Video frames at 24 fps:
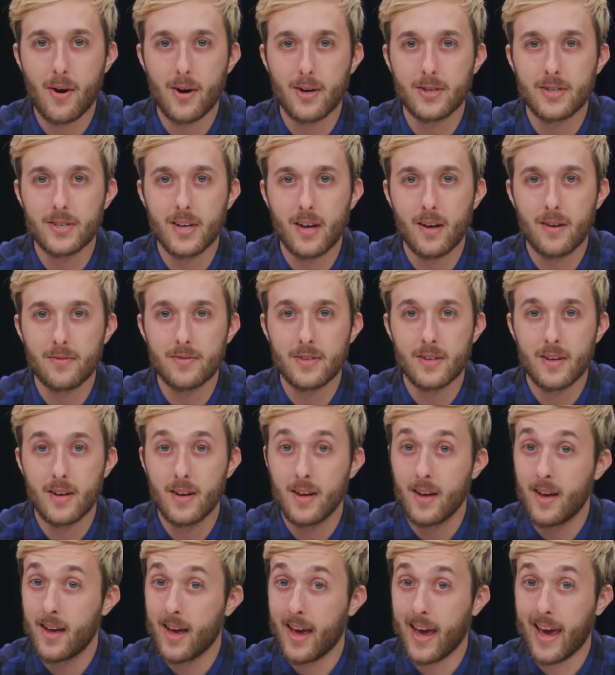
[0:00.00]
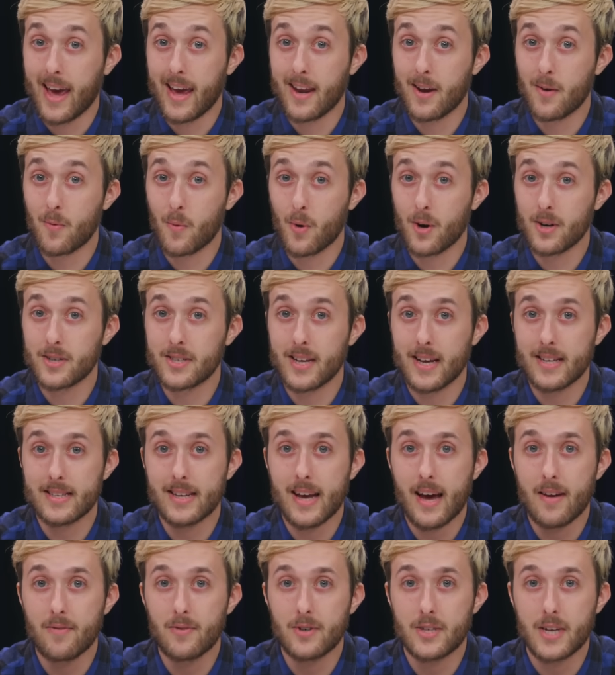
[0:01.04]
ourselves, and it works as
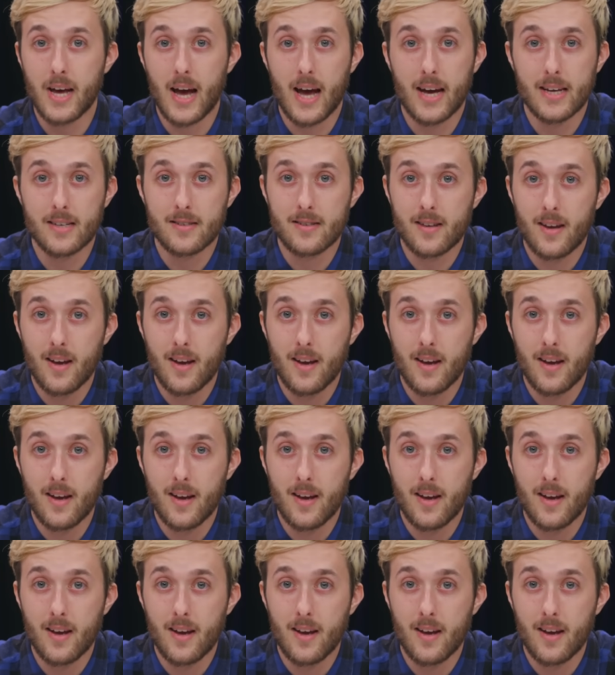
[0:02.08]
advertised,